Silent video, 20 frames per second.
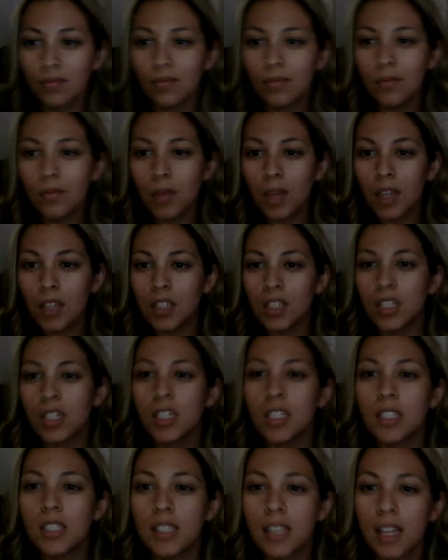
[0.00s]
I'm actually
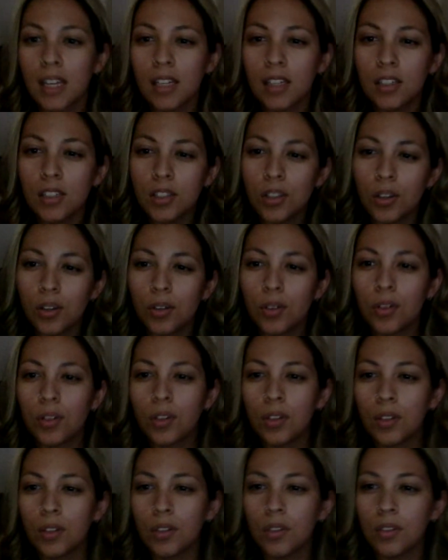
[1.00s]
in San
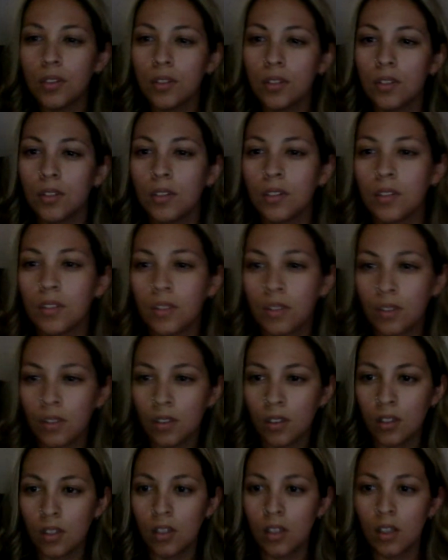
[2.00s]
Antonio,
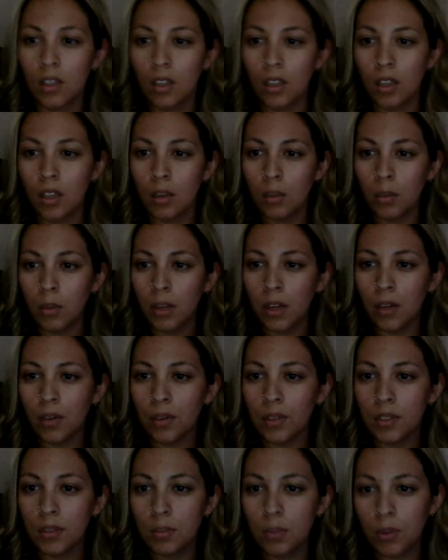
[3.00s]
but I
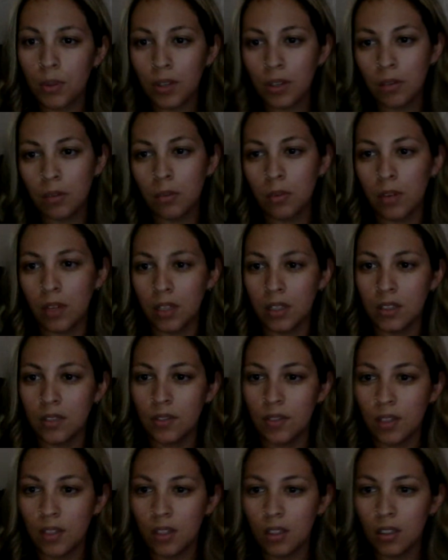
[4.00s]
was born in
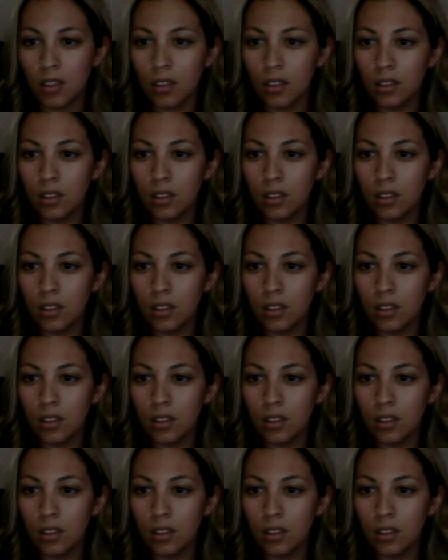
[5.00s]
Brownsville.